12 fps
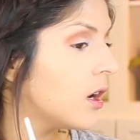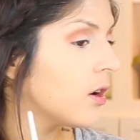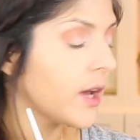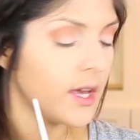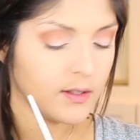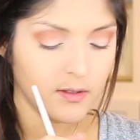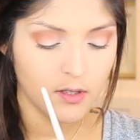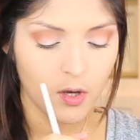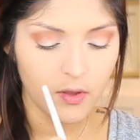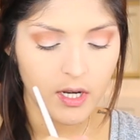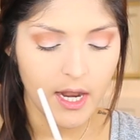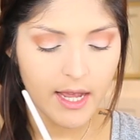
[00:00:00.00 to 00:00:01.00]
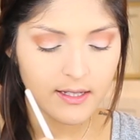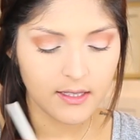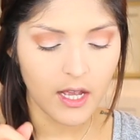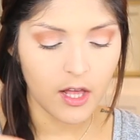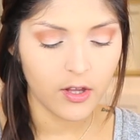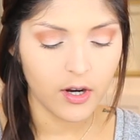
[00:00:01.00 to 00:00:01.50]
Okay, so the next
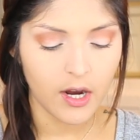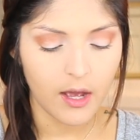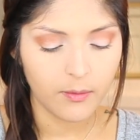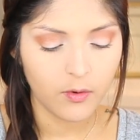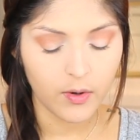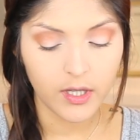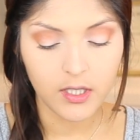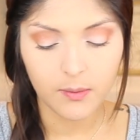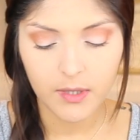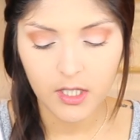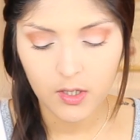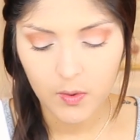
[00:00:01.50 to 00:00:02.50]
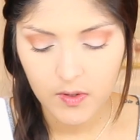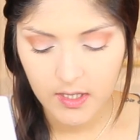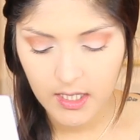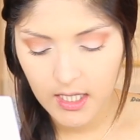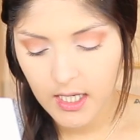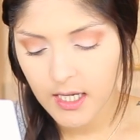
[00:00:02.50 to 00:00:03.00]
color I'm going to be
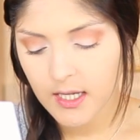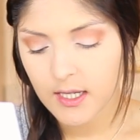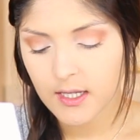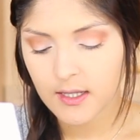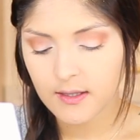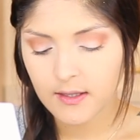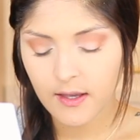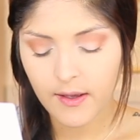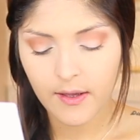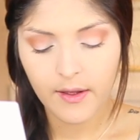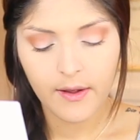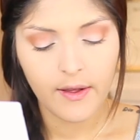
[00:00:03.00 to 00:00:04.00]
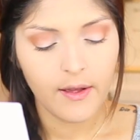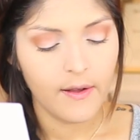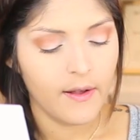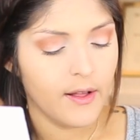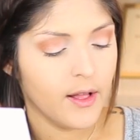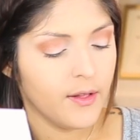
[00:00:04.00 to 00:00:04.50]
using is
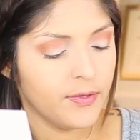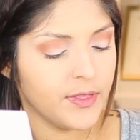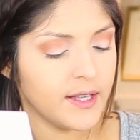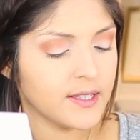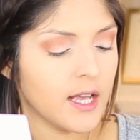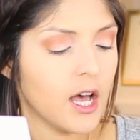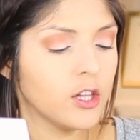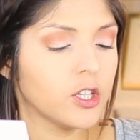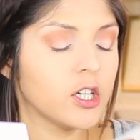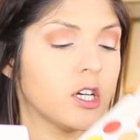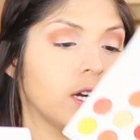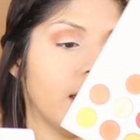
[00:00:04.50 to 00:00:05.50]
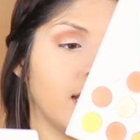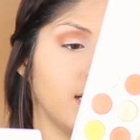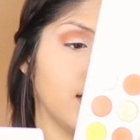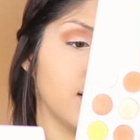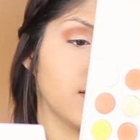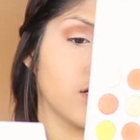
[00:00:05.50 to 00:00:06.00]
this color, and
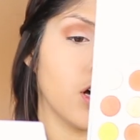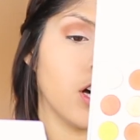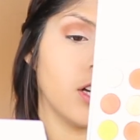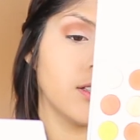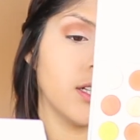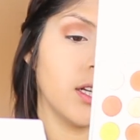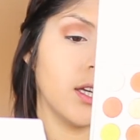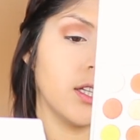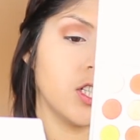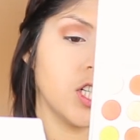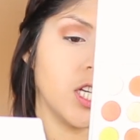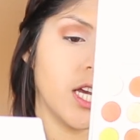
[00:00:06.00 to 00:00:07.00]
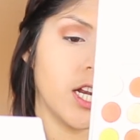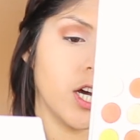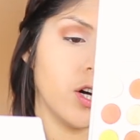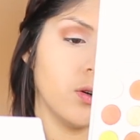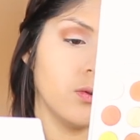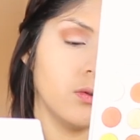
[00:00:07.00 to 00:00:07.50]
it is called
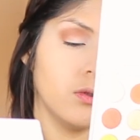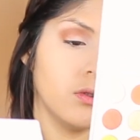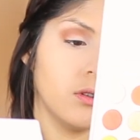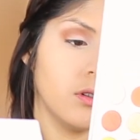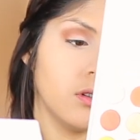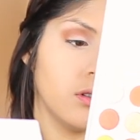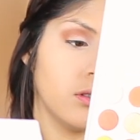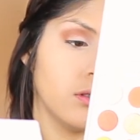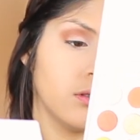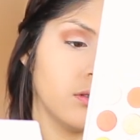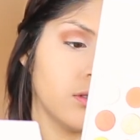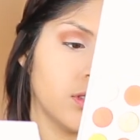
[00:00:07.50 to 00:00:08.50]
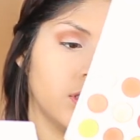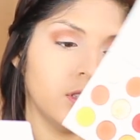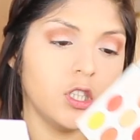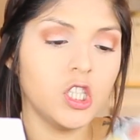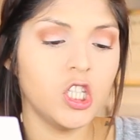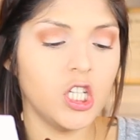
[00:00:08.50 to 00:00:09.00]
GNO.
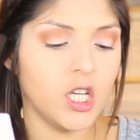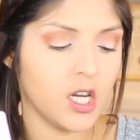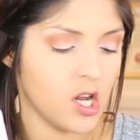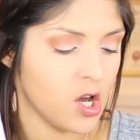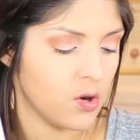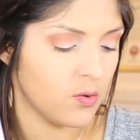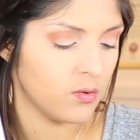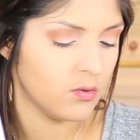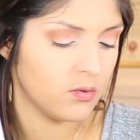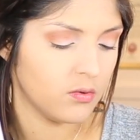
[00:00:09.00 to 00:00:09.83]
GNO.